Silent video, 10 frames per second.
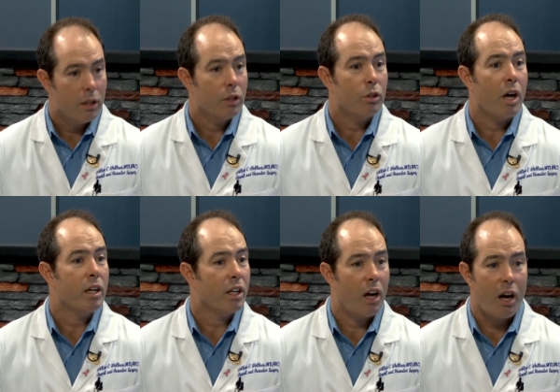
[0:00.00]

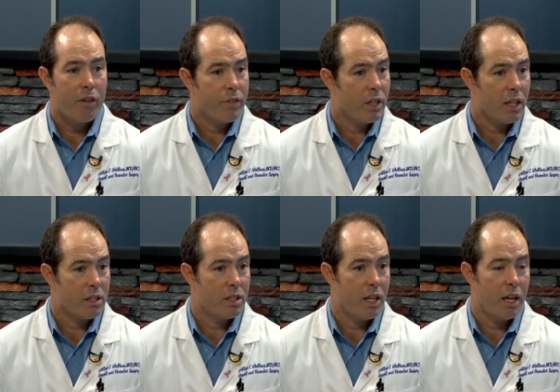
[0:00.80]
Chronic cough the
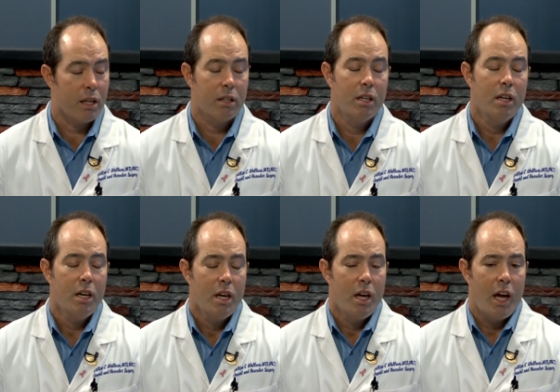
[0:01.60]
next day.
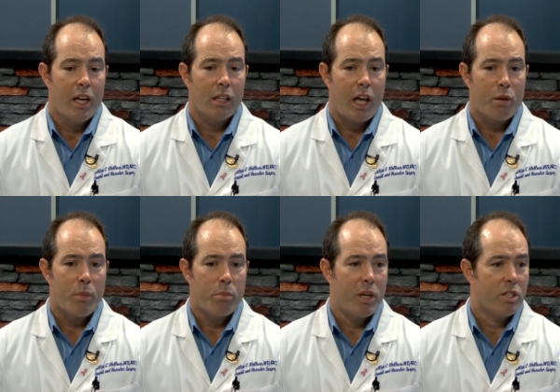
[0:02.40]
And a lot of
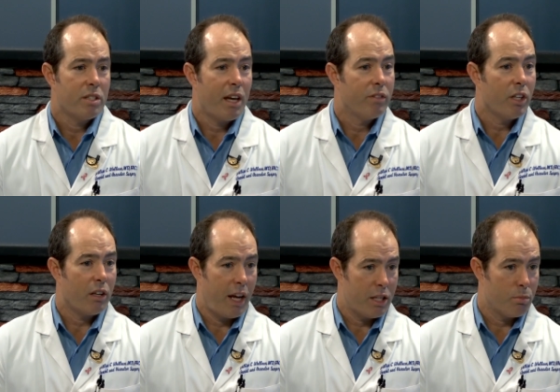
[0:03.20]
my patients have
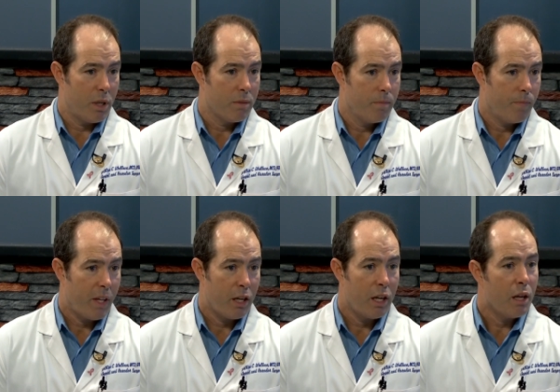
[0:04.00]
adult asthma.
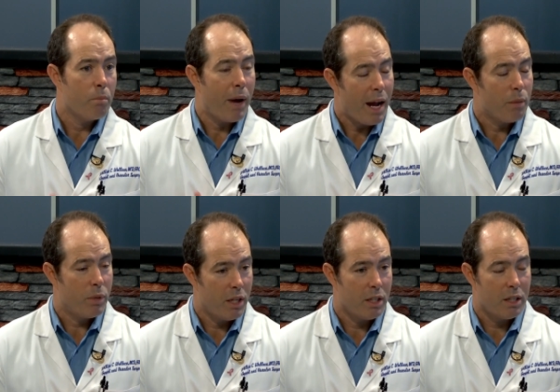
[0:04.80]
And in my
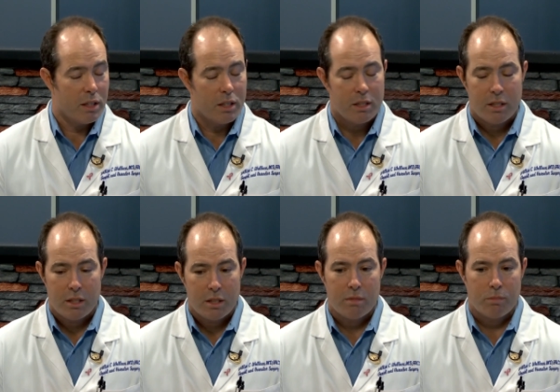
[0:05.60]
opinion, and this
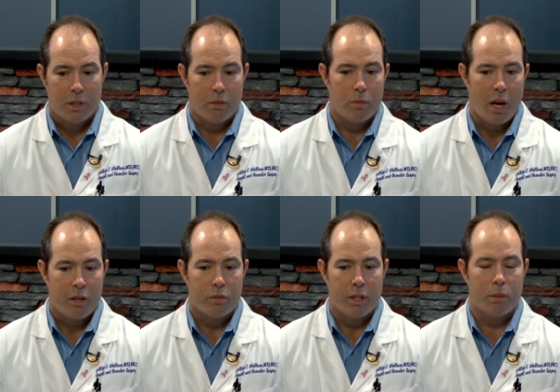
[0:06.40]
is, you know, I
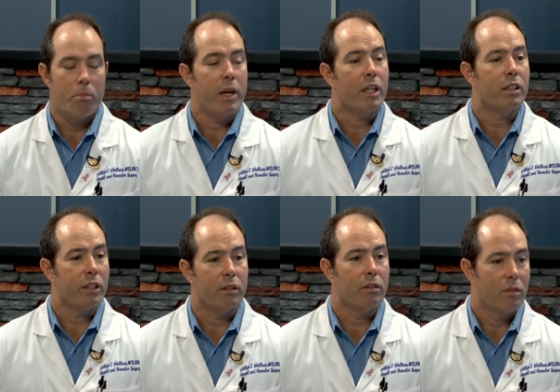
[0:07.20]
don't think medically